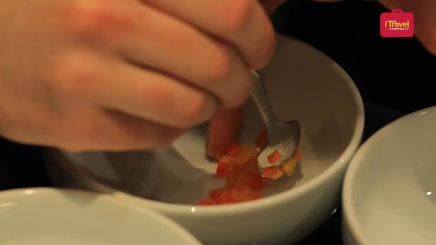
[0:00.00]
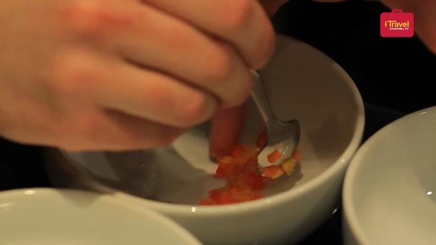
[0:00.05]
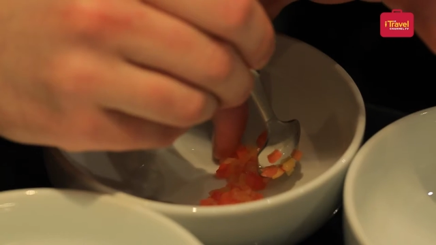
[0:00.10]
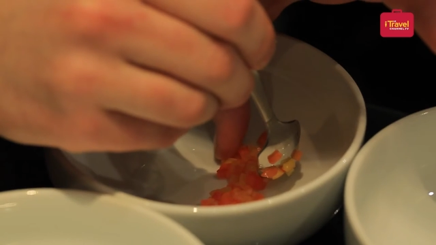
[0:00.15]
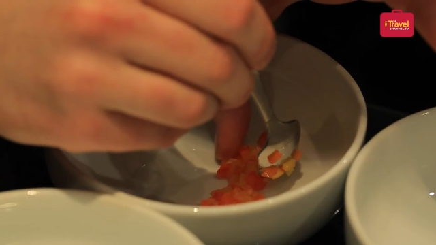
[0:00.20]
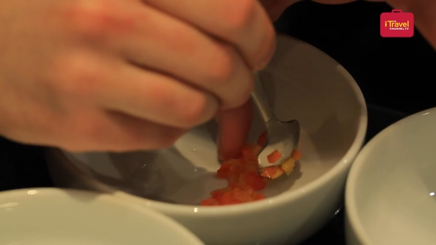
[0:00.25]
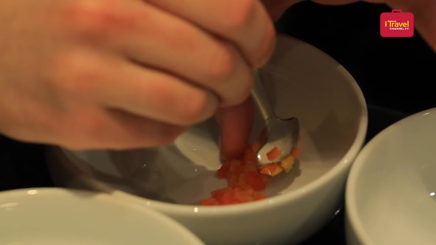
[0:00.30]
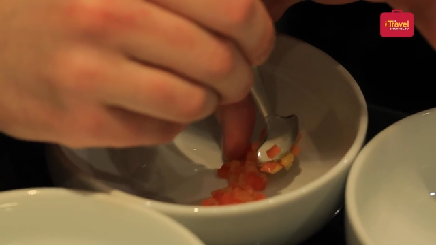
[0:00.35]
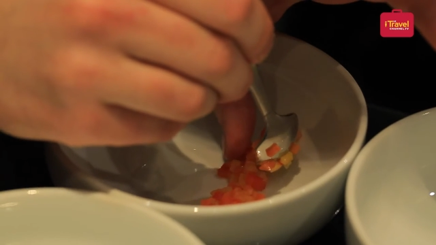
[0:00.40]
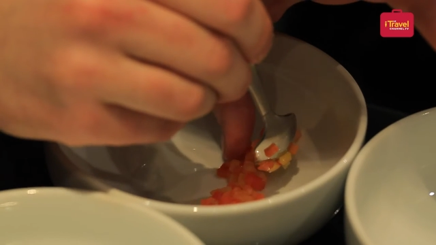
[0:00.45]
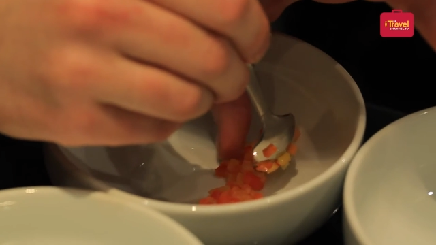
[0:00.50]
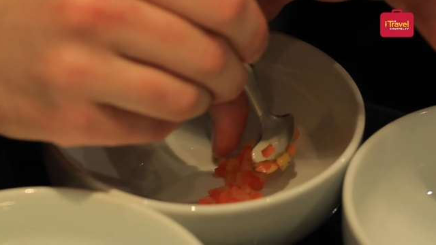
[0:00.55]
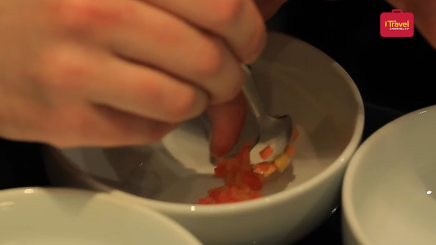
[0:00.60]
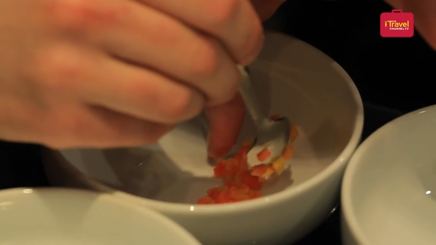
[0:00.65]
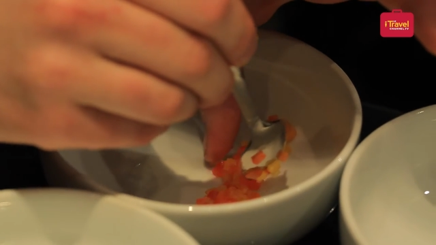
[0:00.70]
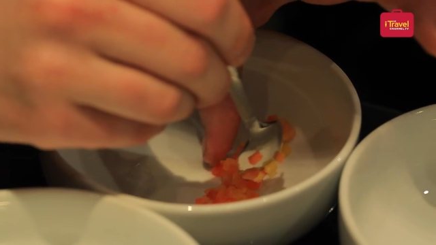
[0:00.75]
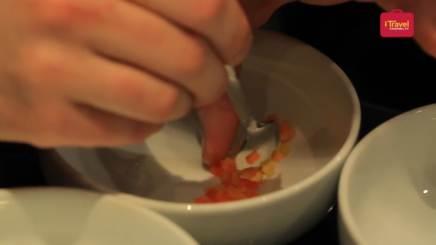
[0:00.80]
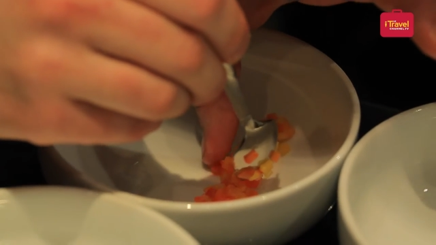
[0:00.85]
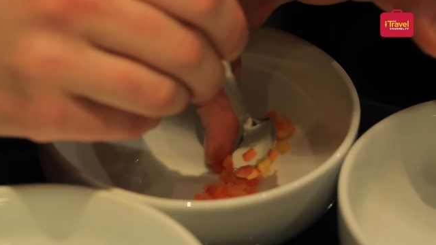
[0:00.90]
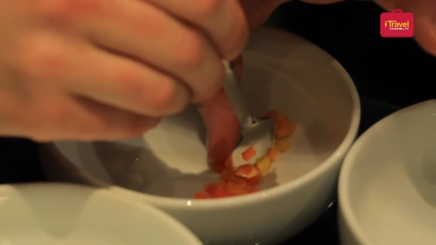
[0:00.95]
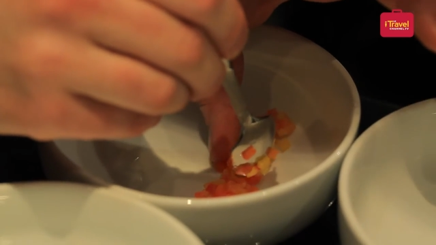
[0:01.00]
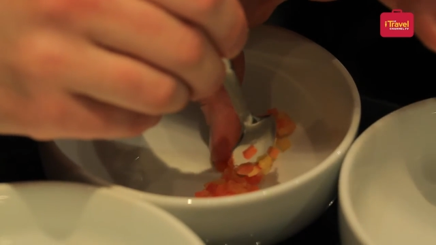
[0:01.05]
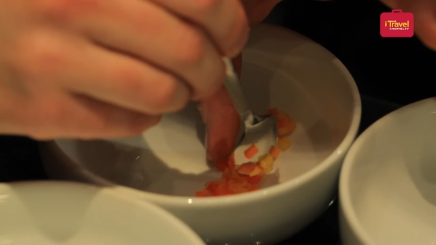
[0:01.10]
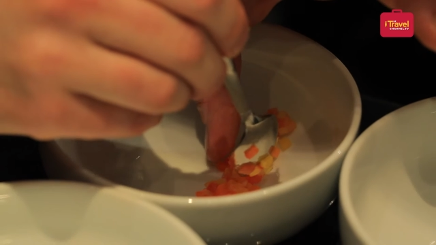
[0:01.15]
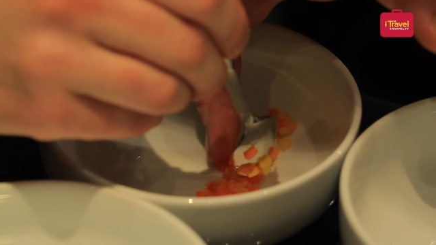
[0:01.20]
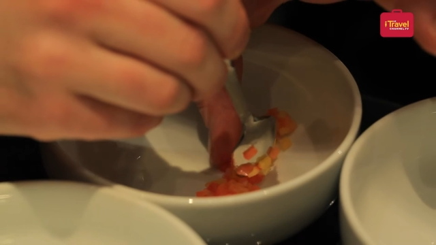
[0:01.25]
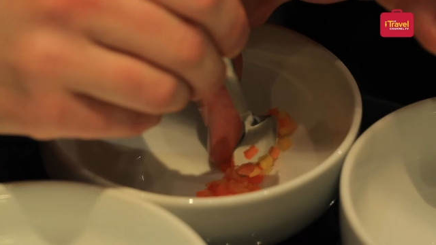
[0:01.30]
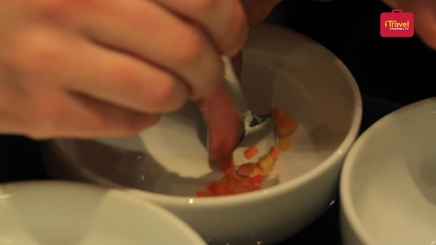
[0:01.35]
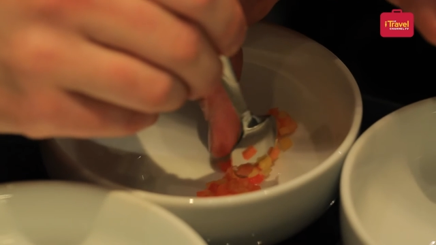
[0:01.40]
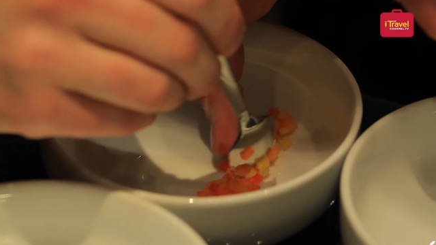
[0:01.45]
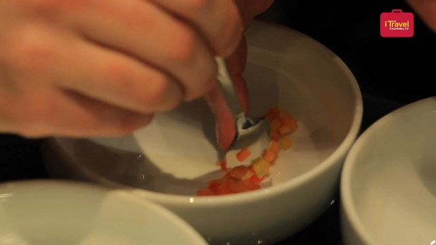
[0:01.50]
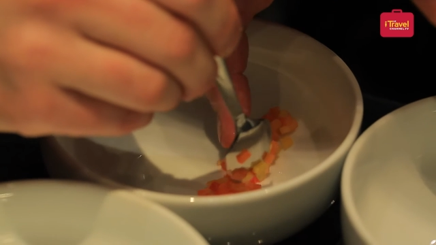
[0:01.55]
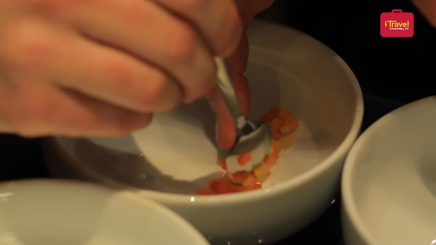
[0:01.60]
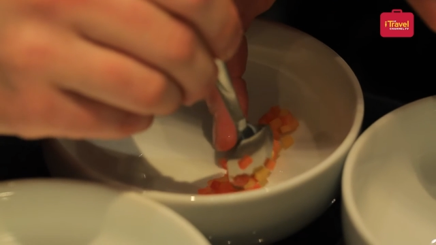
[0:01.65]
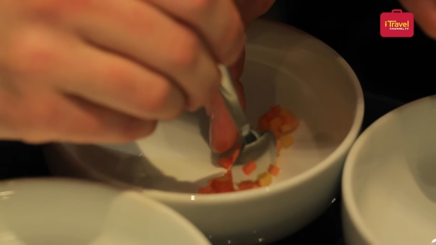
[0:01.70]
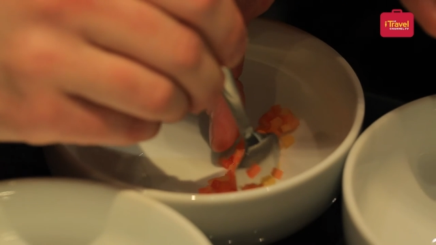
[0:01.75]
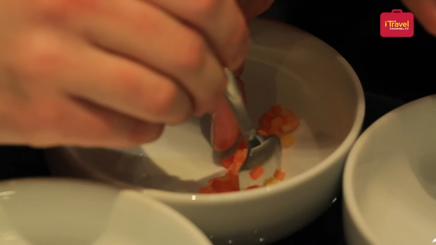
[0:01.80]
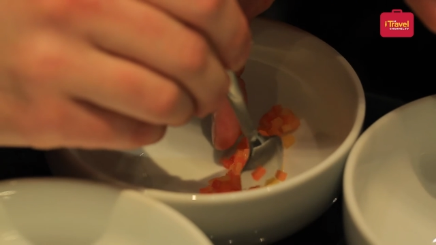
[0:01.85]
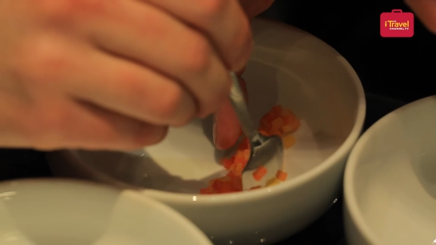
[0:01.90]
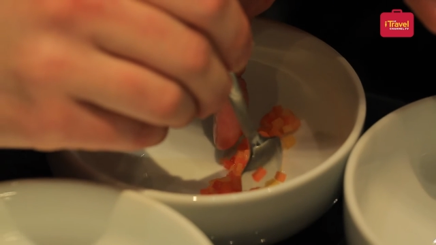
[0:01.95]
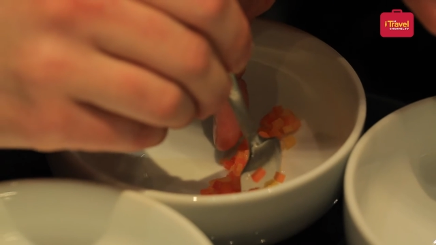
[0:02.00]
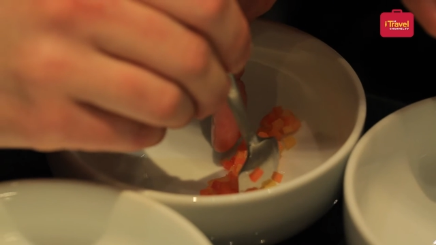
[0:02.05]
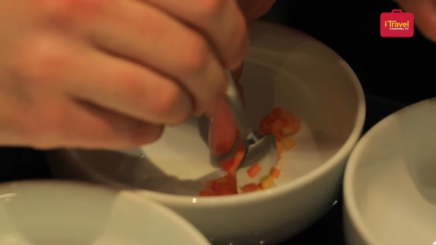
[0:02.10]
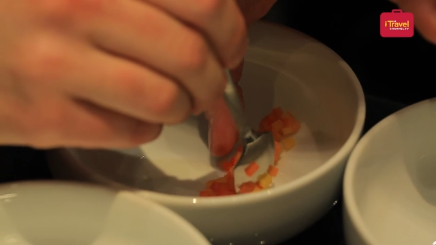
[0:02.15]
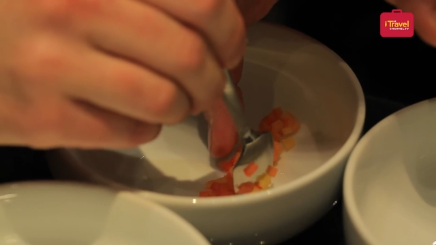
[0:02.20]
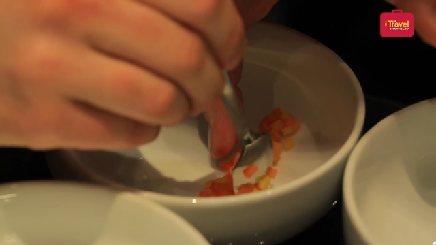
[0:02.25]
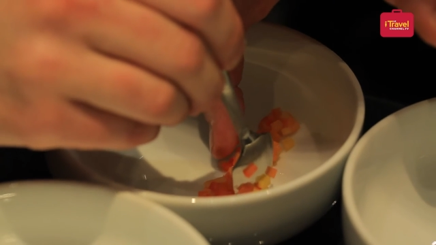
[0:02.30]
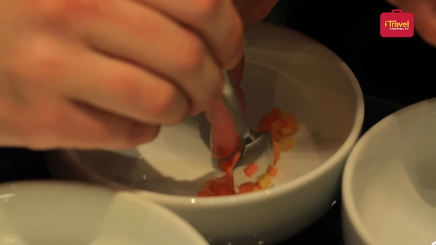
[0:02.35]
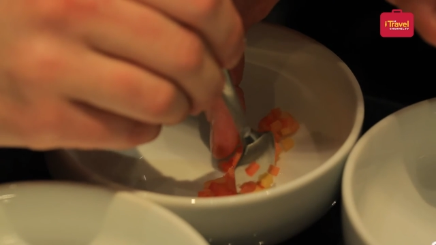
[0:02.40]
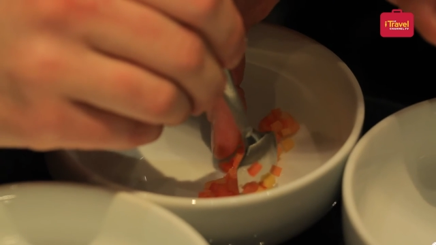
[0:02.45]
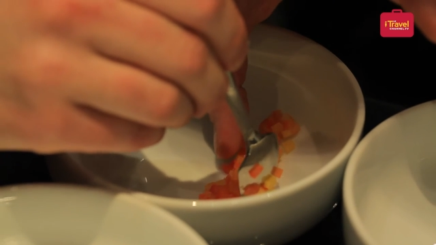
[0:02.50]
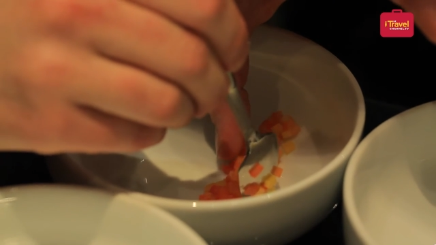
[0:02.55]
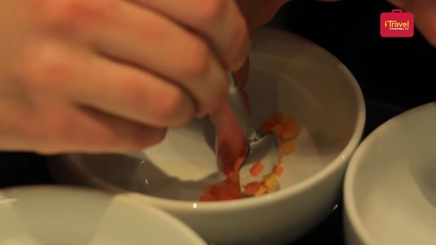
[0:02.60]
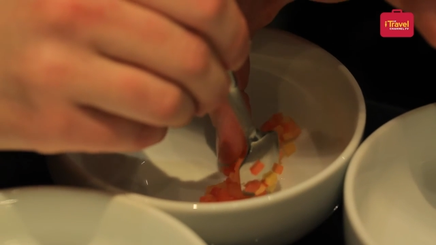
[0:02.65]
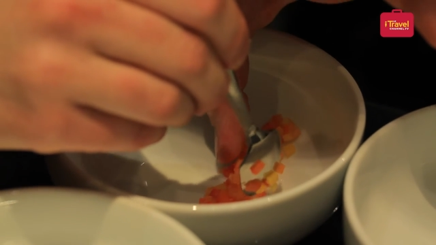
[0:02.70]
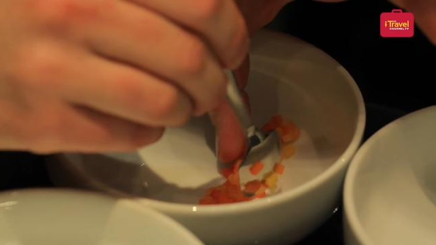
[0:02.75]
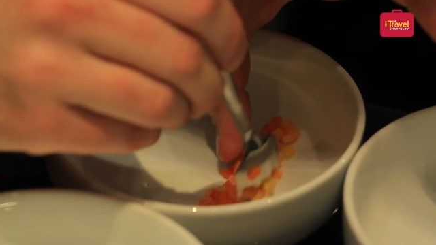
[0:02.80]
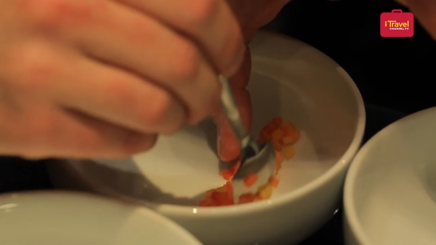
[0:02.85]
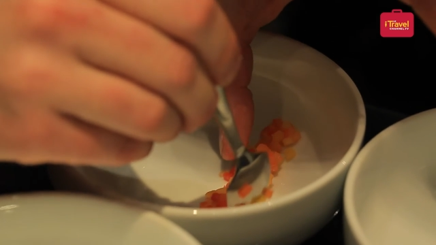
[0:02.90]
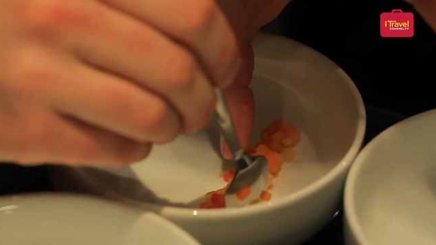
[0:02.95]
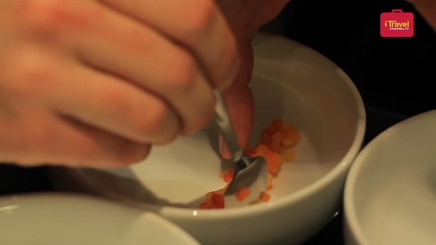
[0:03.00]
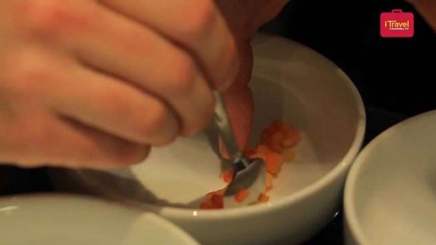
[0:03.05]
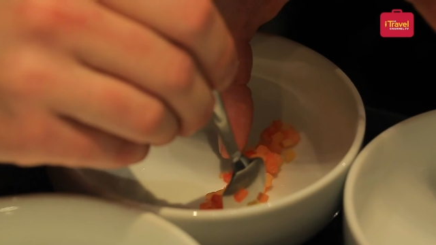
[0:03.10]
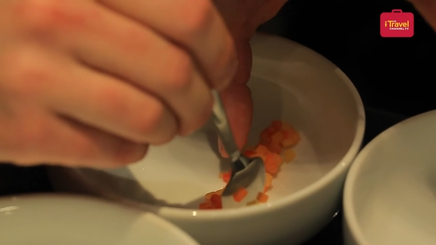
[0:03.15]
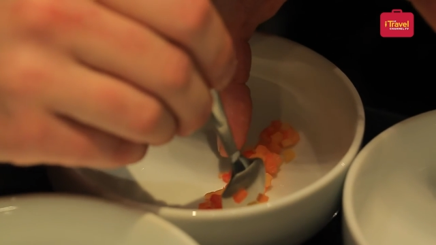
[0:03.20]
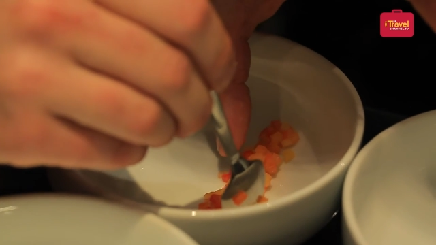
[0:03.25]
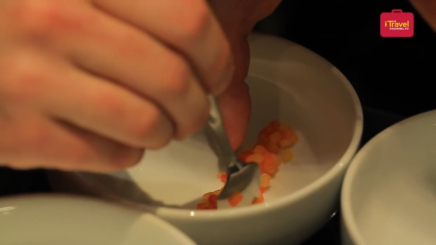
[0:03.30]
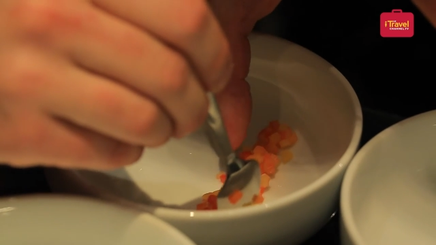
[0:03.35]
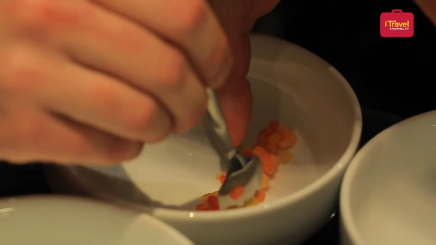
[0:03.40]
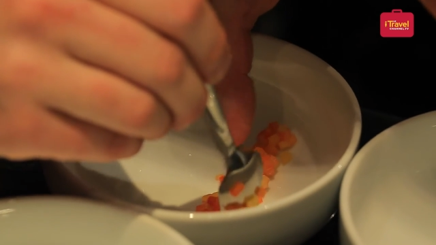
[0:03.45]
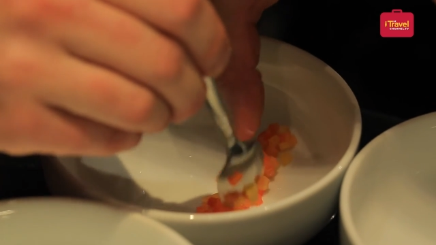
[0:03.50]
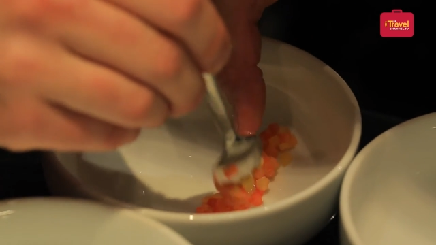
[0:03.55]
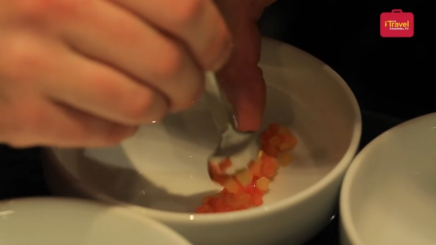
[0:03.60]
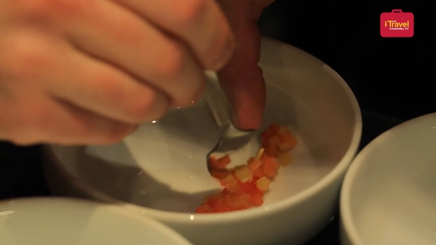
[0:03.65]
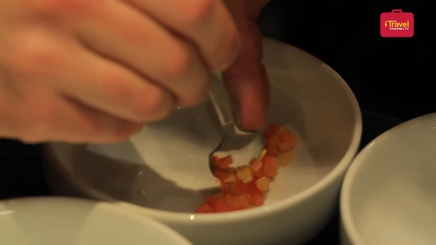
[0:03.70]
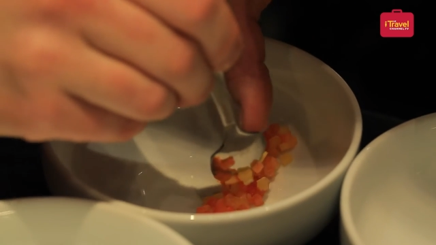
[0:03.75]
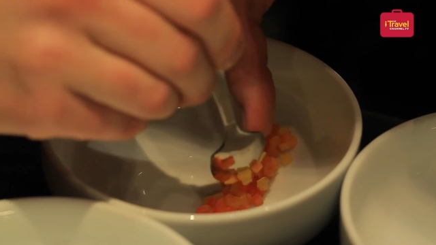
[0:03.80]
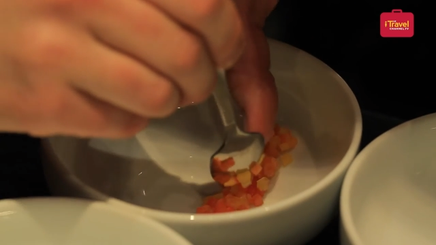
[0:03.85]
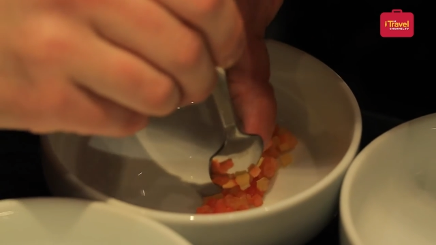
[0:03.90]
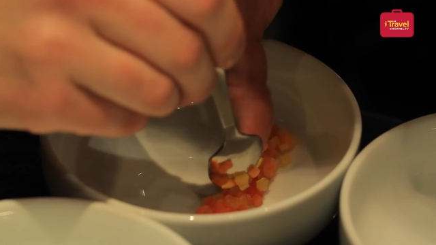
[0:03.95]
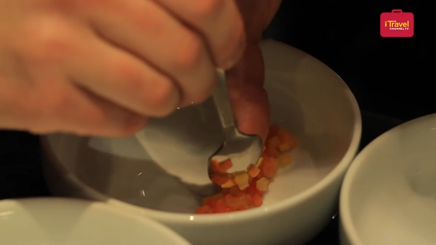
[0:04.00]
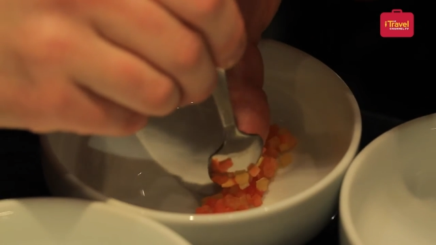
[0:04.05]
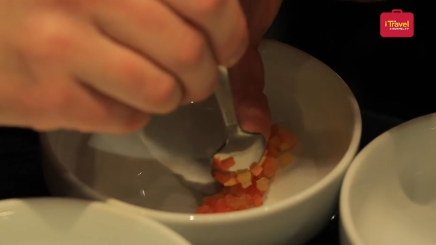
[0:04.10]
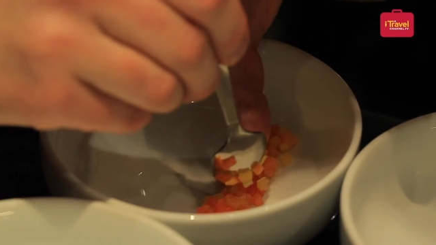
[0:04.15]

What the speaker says: (no speaker visible)